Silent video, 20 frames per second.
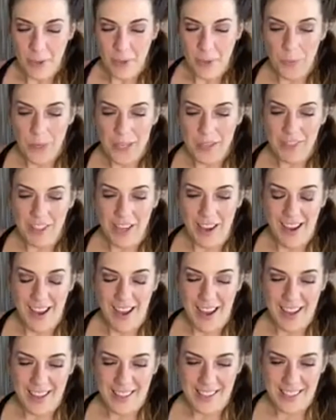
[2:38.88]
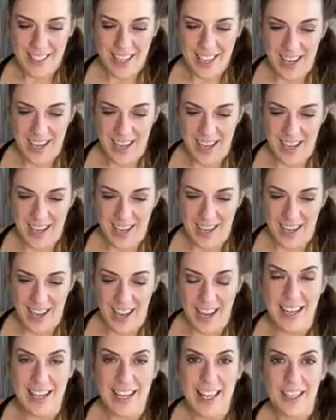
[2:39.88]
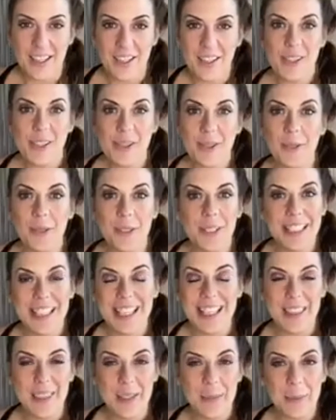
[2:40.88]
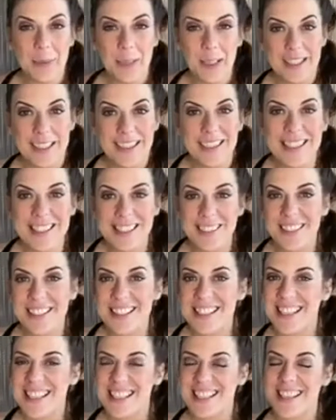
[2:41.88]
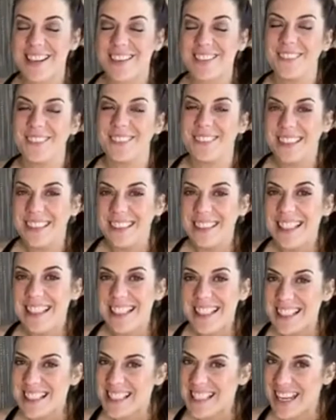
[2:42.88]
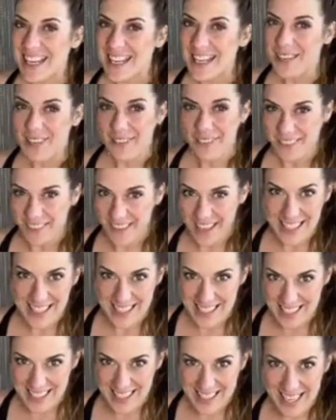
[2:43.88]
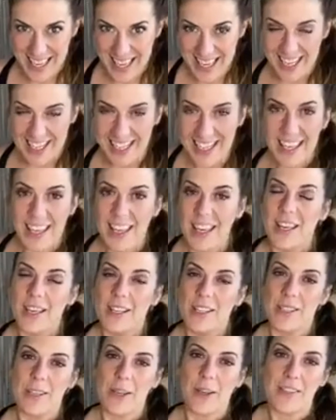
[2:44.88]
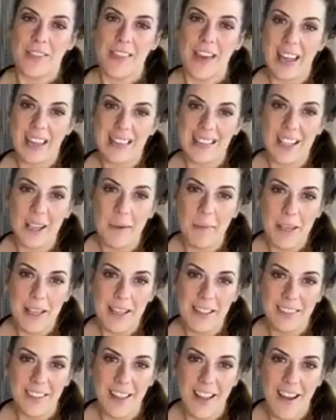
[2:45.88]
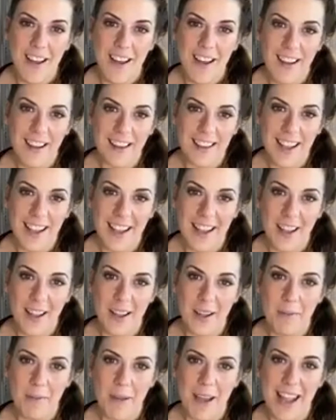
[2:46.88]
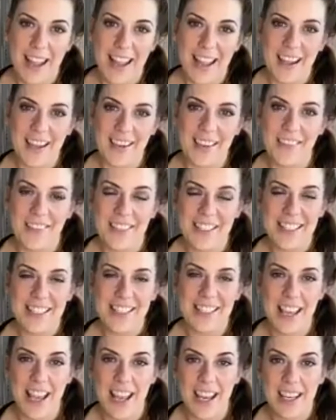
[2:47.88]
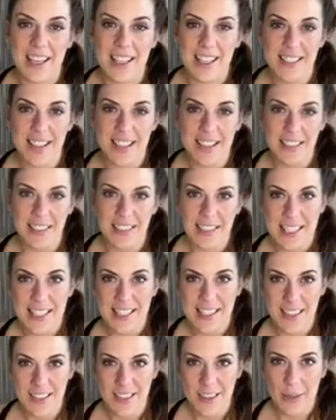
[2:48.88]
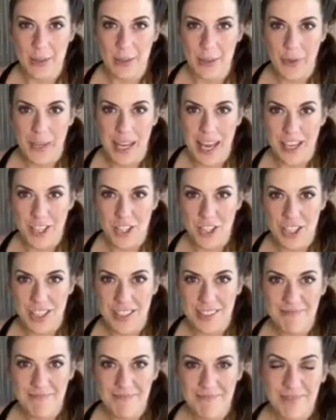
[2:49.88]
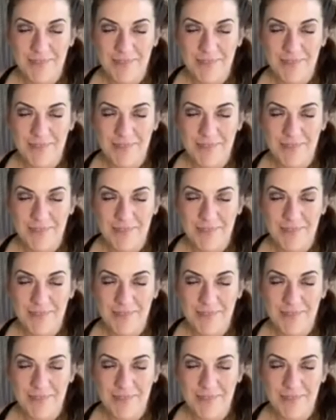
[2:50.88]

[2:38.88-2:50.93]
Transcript: we've got uh, a nail school in the works, which is really exciting for licensing. So that's coming along. Um, I have signed a lease on the location